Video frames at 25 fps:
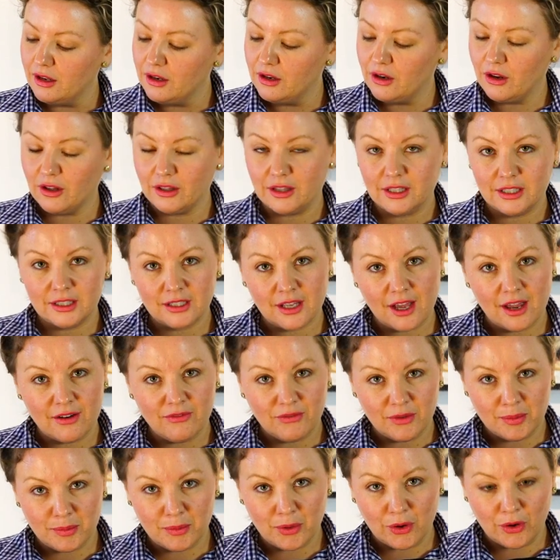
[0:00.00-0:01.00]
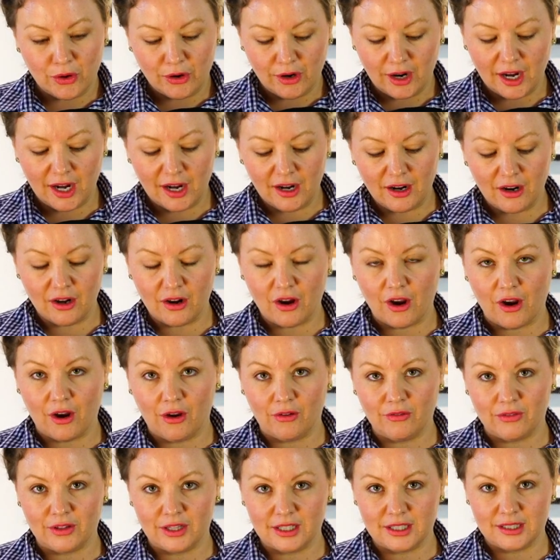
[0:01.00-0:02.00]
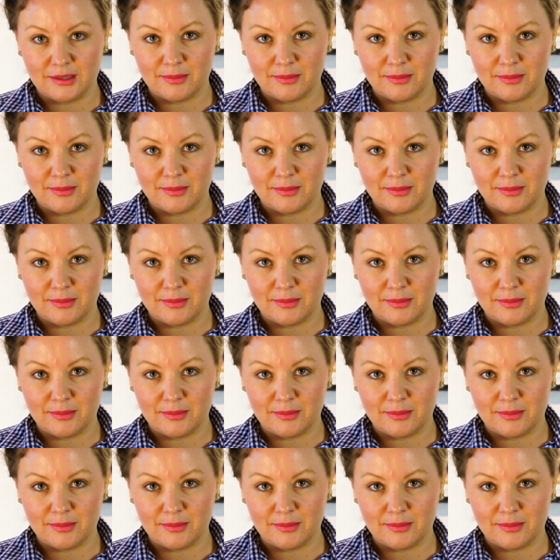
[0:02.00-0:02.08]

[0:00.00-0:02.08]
not the side for pouring, over the